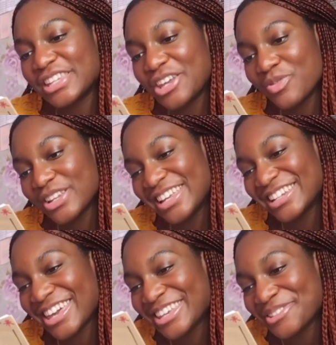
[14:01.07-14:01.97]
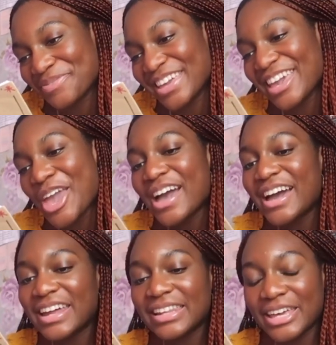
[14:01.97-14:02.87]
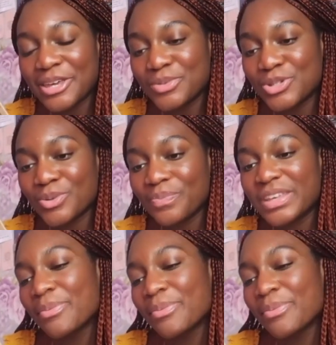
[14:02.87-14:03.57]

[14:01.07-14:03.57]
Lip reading: he really likes me and I like him too.